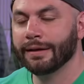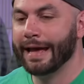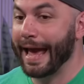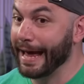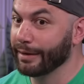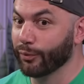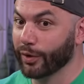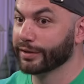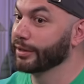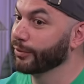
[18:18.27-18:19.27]
Hadn't
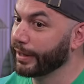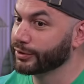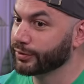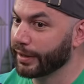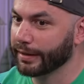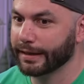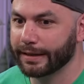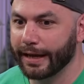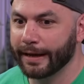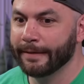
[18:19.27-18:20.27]
worked in a restaurant like
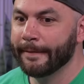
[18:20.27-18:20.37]
that.